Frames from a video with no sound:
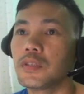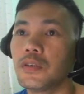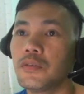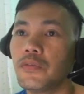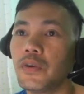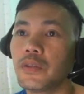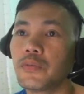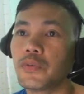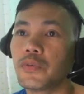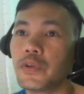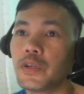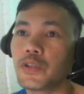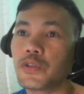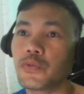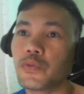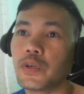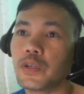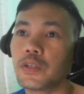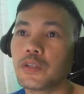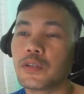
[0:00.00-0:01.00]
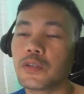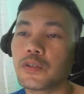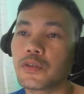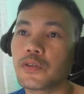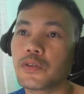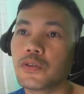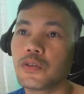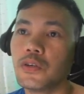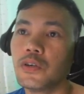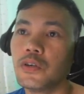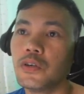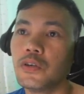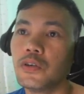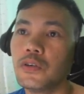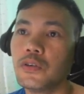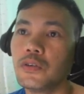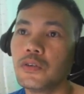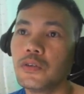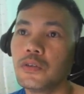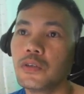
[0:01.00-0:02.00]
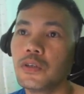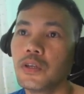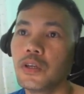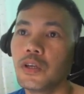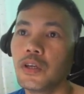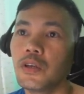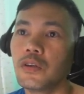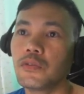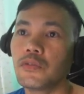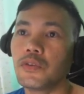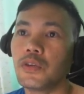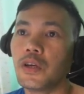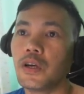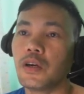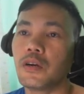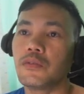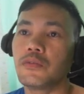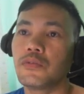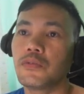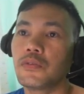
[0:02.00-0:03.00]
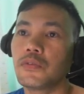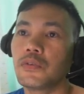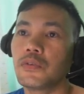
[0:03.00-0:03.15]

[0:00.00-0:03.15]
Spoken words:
event for this one. So you have